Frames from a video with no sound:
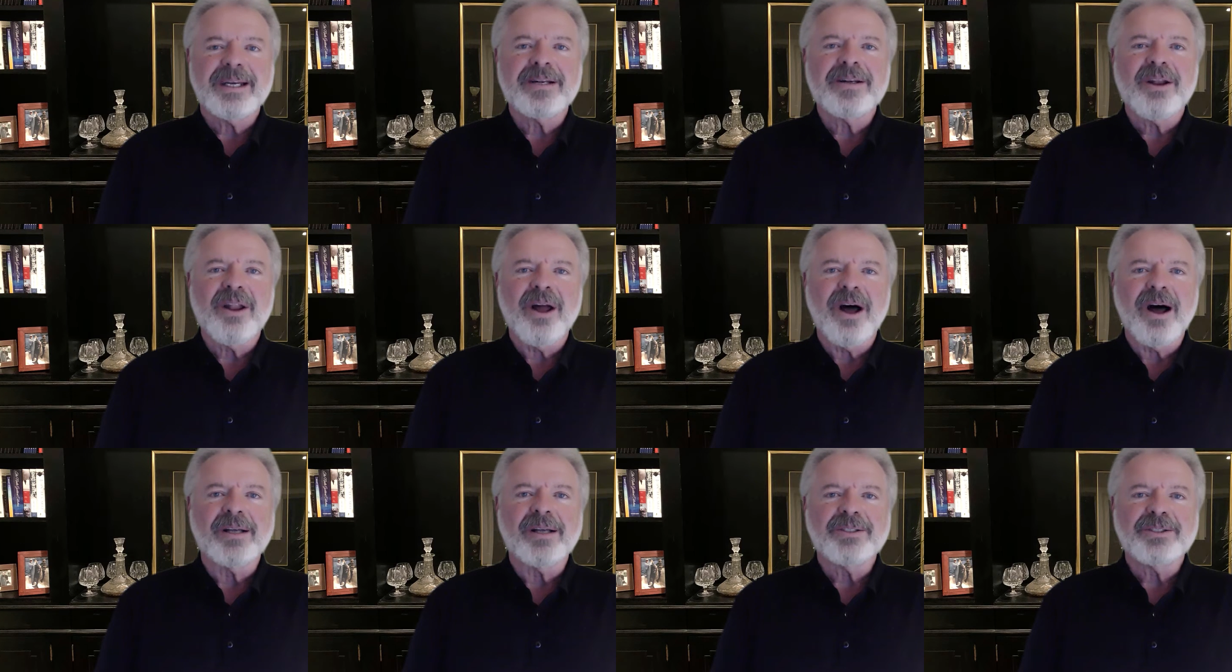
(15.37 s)

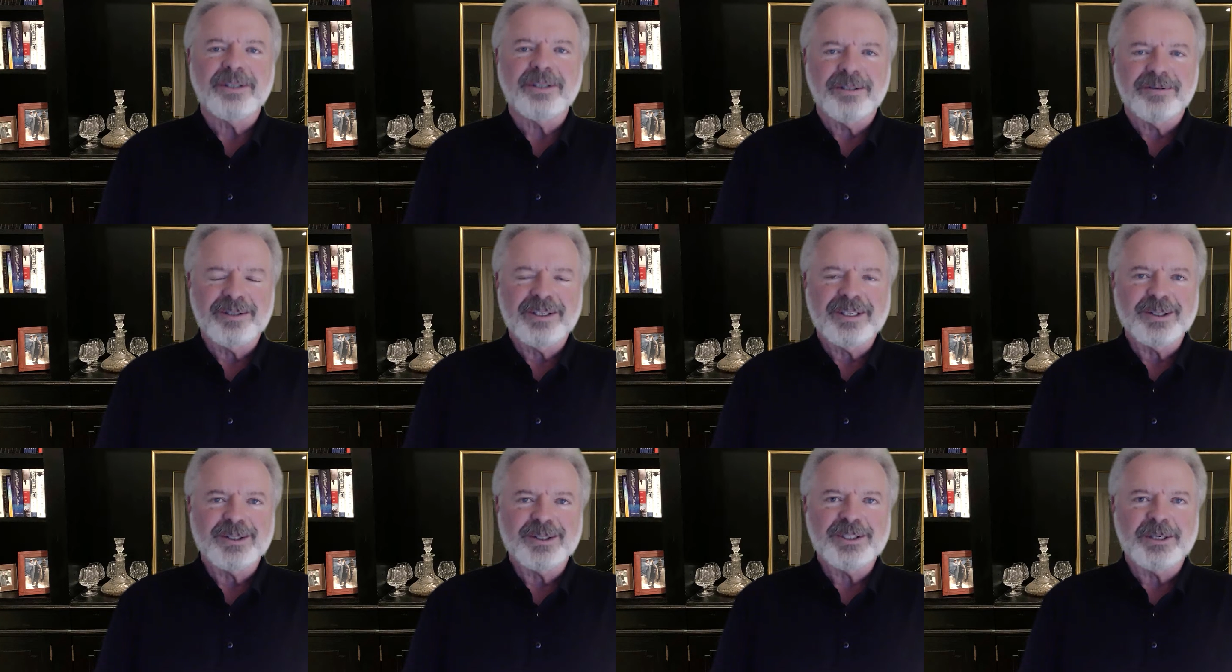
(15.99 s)
Laws of
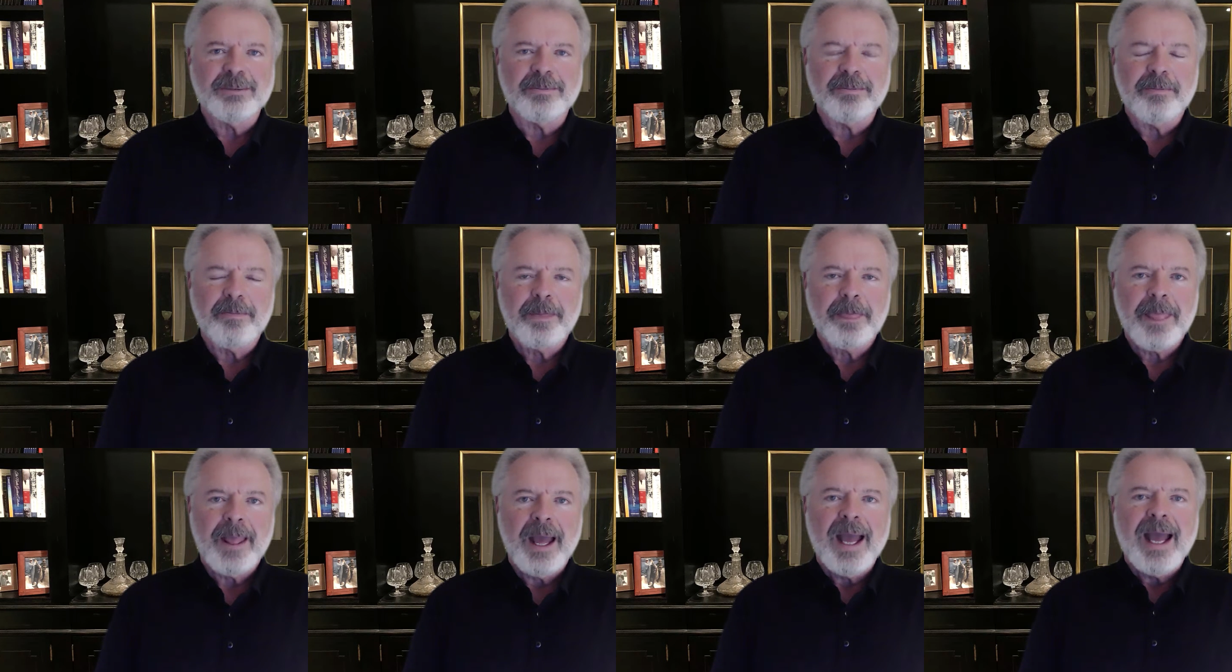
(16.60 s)
Leadership.
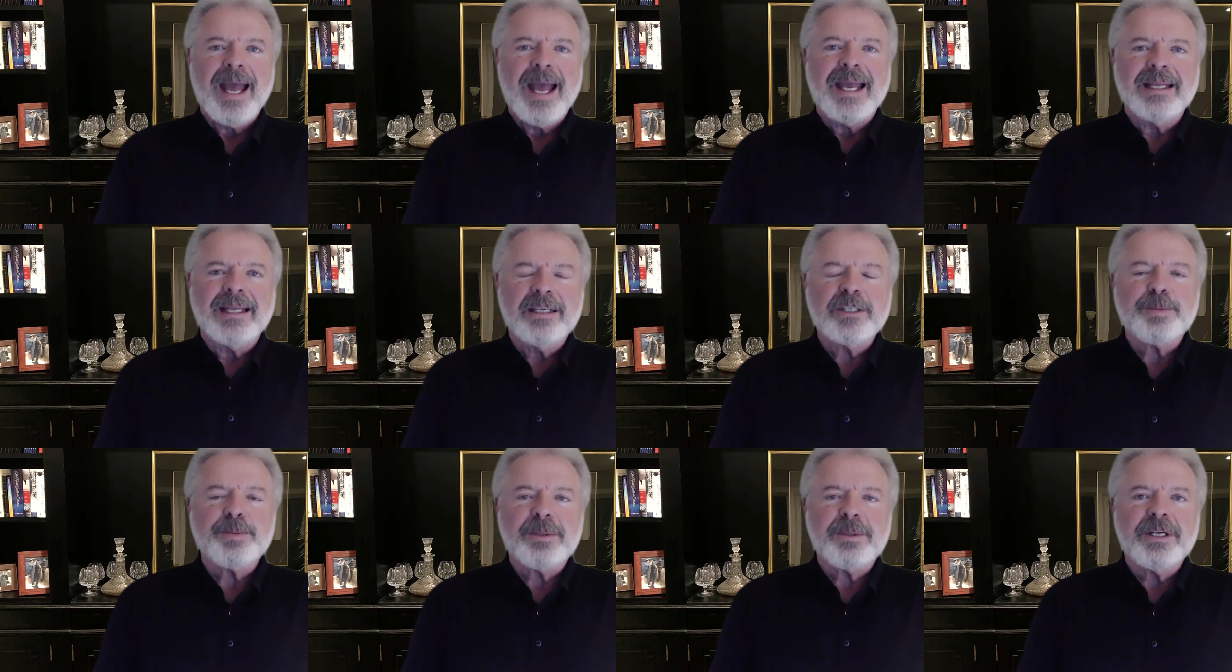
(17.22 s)
In
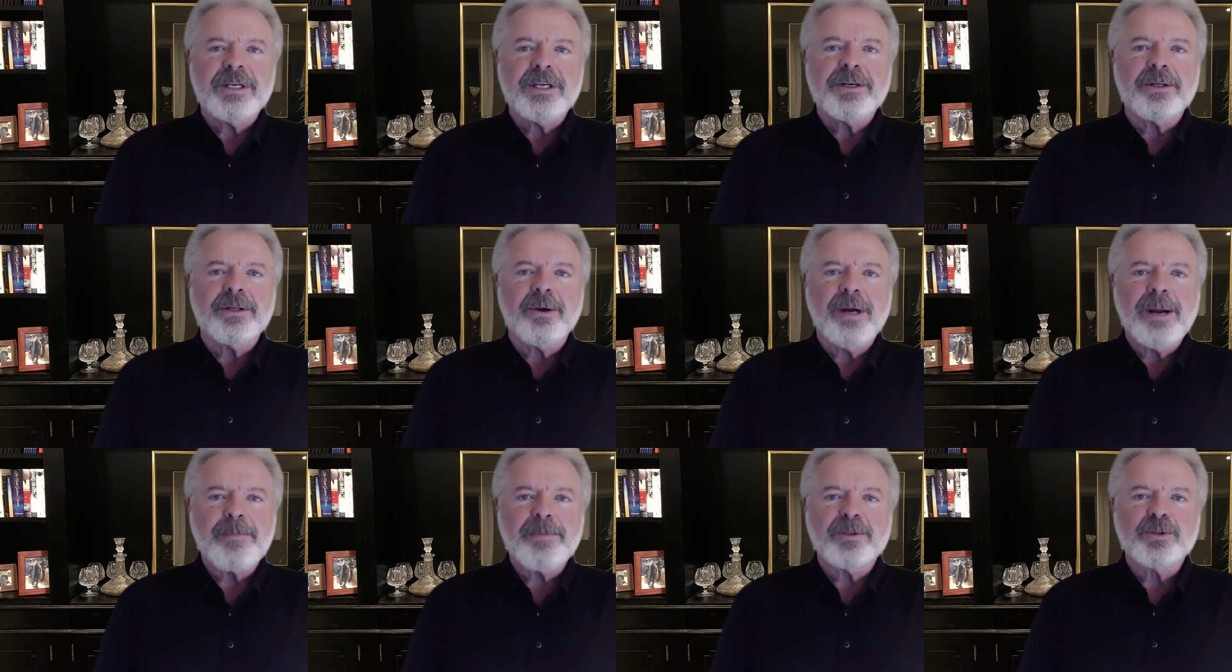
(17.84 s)
this
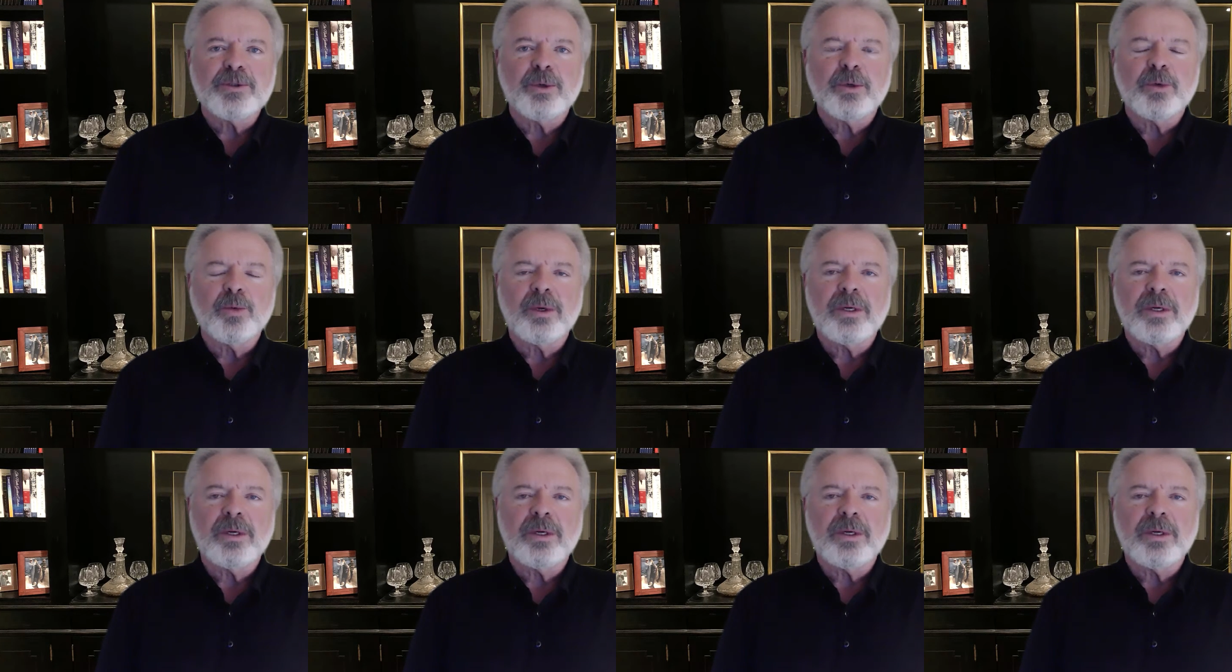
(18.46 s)
particular episode,